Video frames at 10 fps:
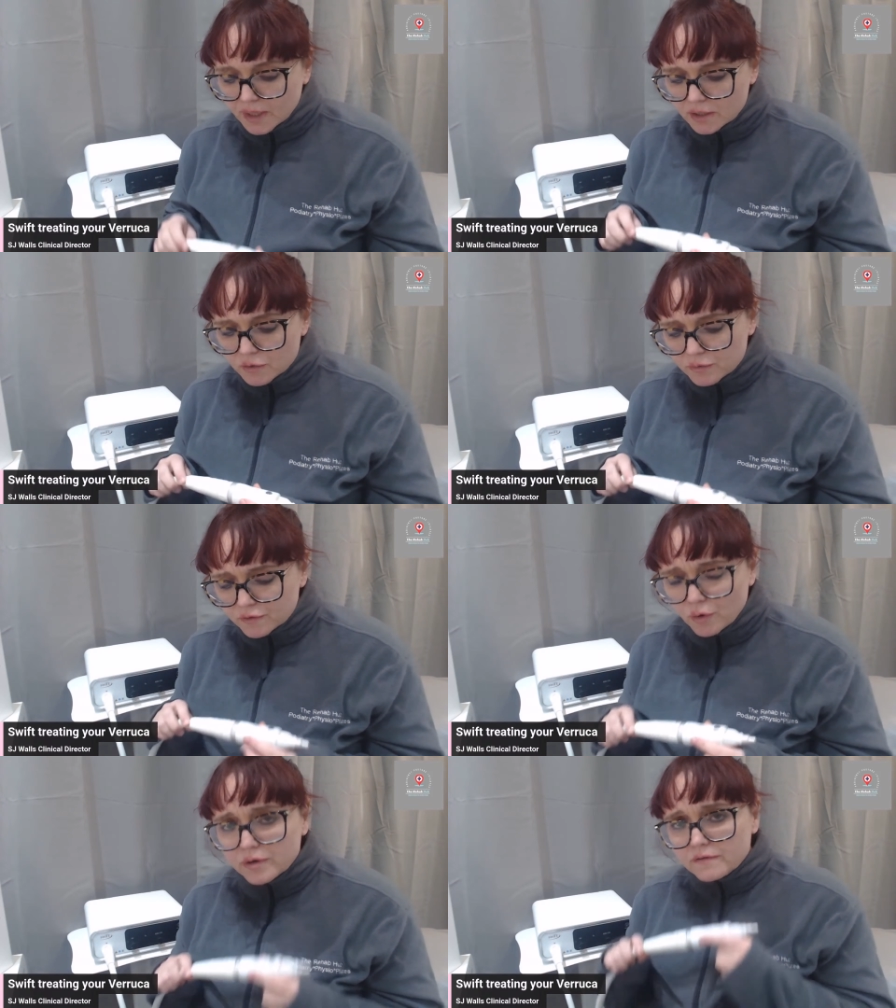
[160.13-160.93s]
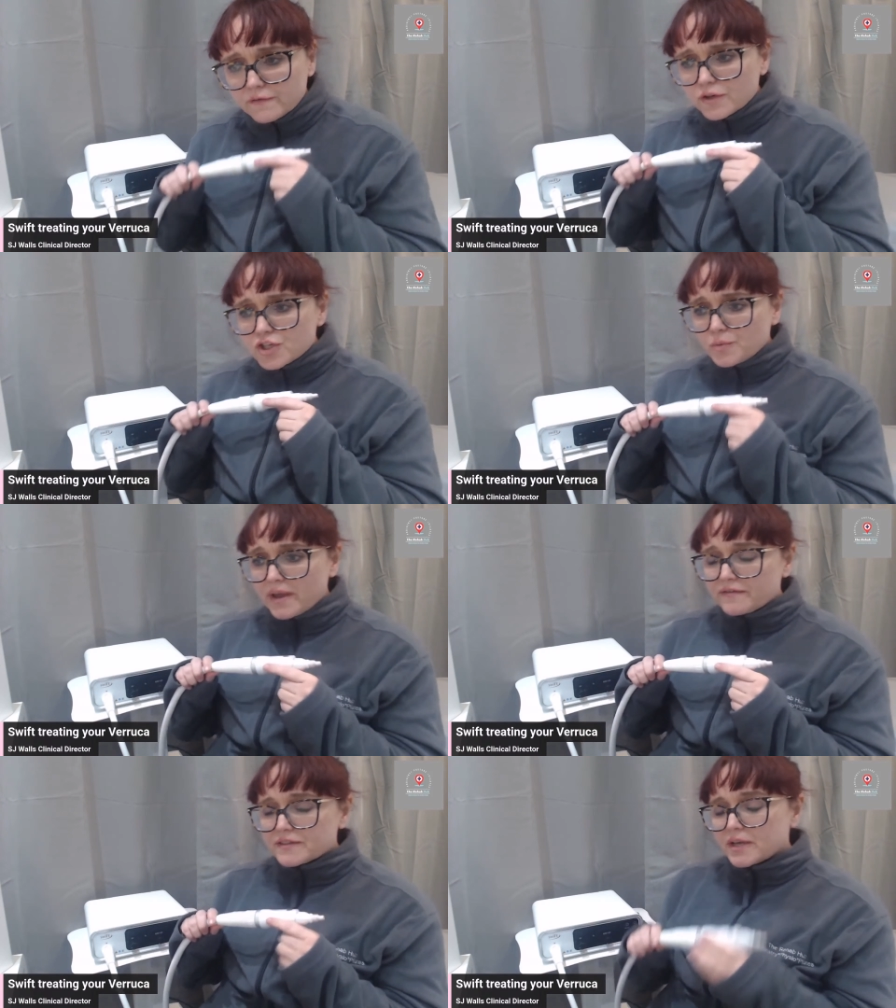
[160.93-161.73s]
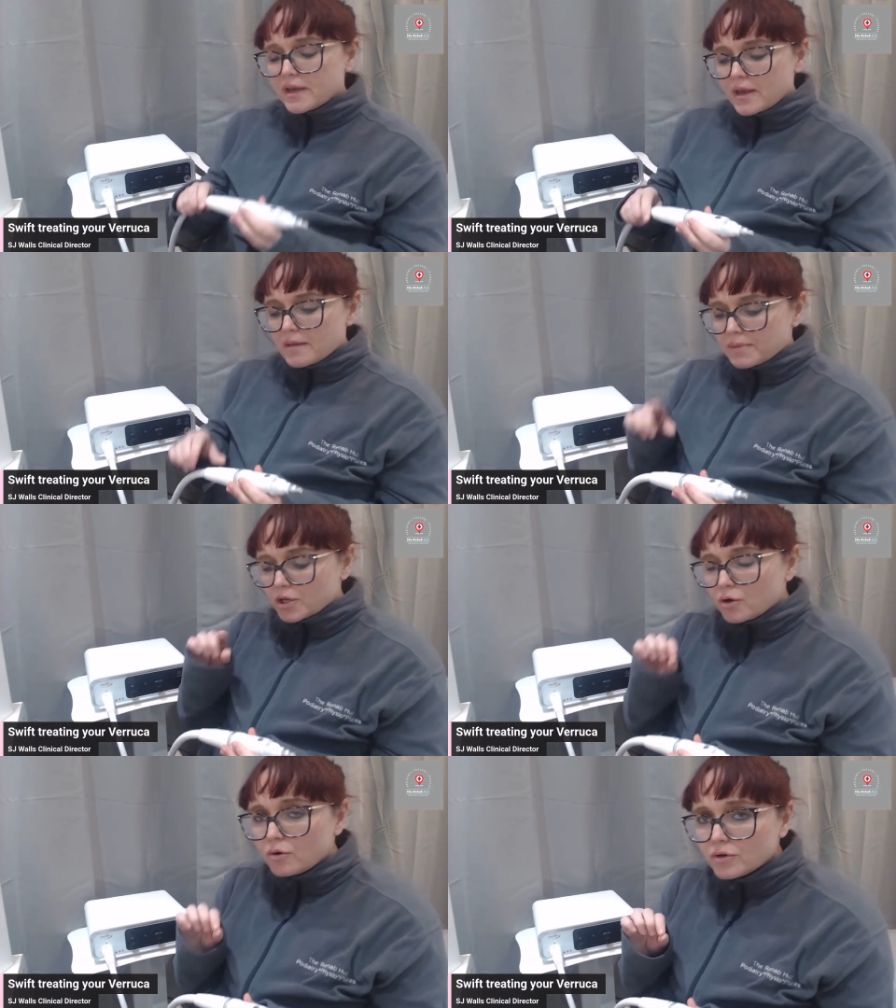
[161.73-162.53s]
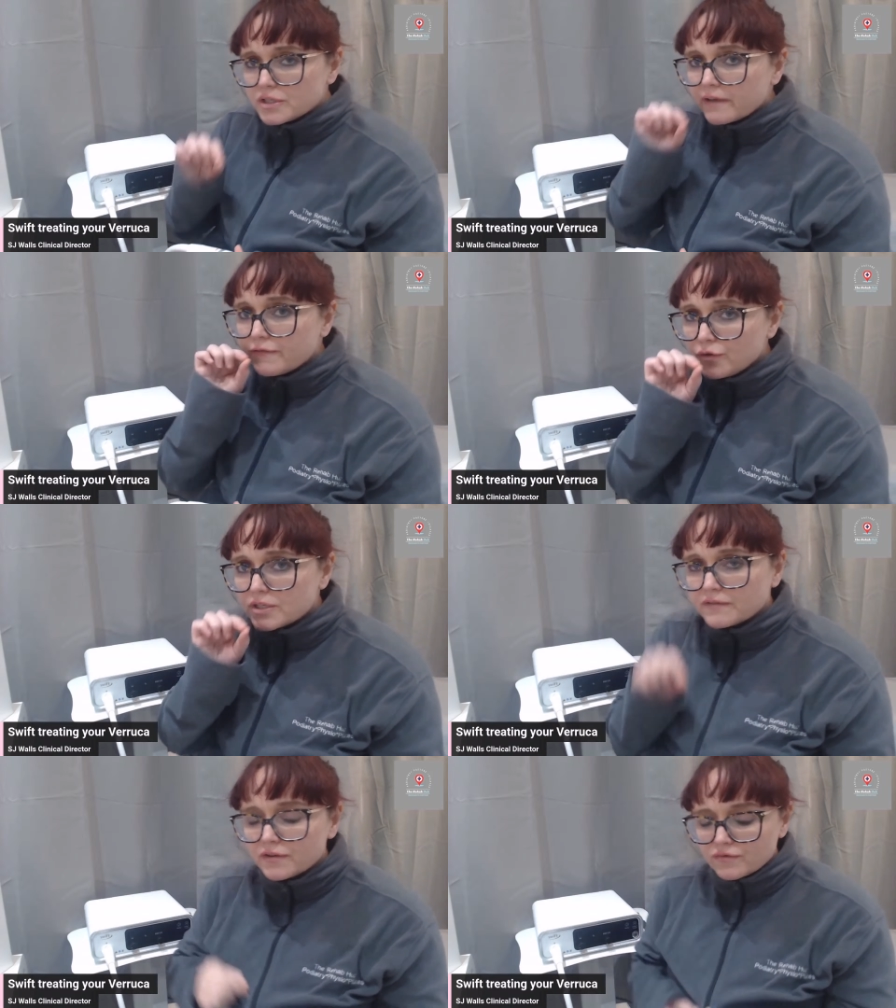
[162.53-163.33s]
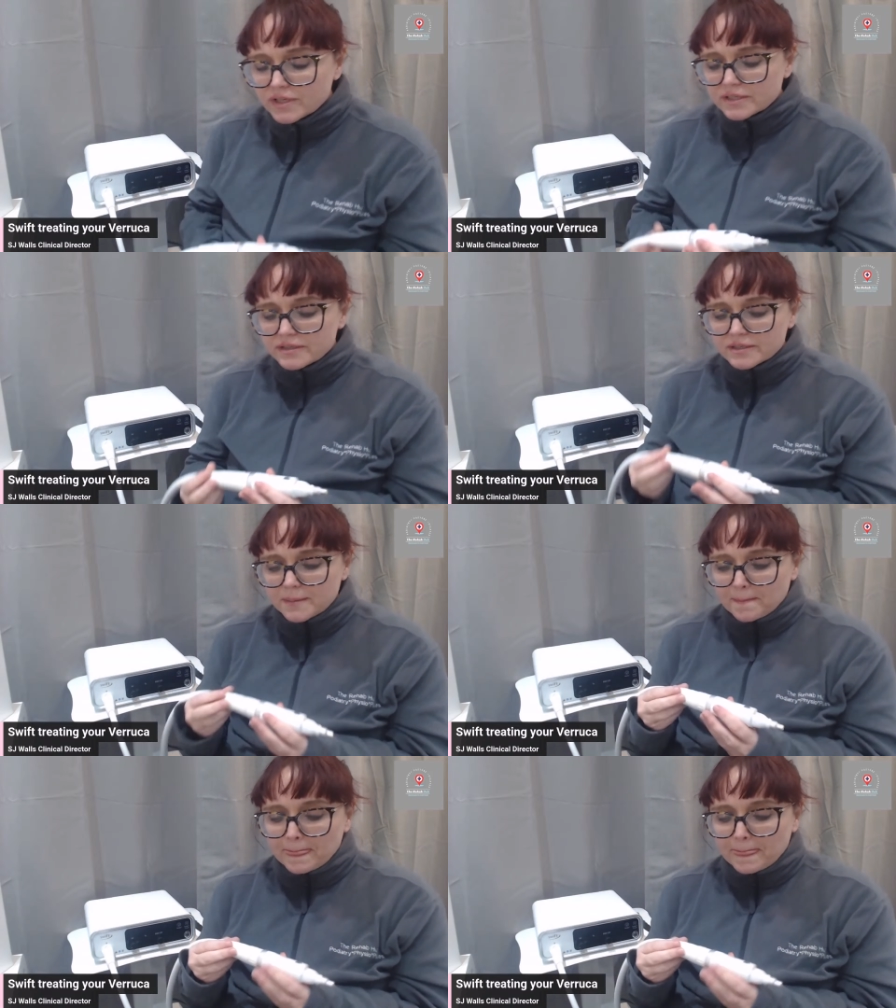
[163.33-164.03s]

Now, we've gone for Swift because a few different reasons.